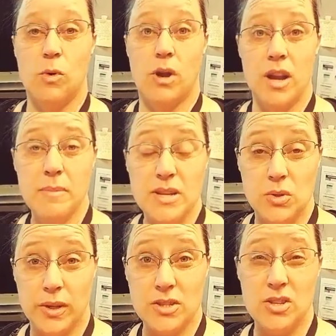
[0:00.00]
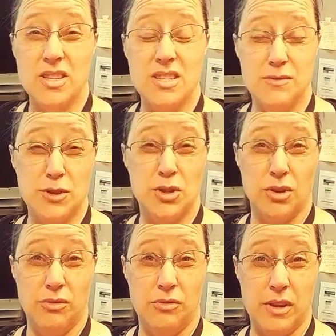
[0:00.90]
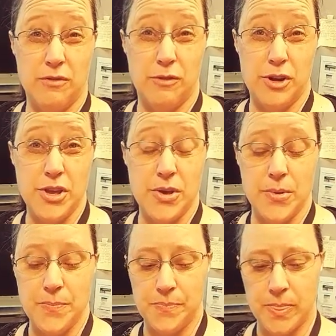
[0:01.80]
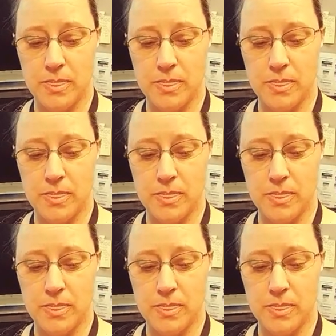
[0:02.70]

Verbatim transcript: what we're going to be doing so you can see if it's a good fit for you.